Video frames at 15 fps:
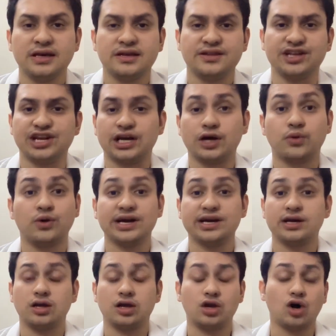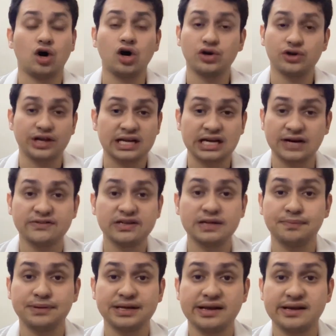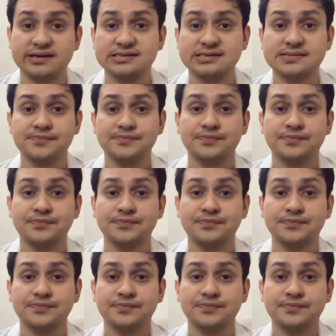they require long recovery periods,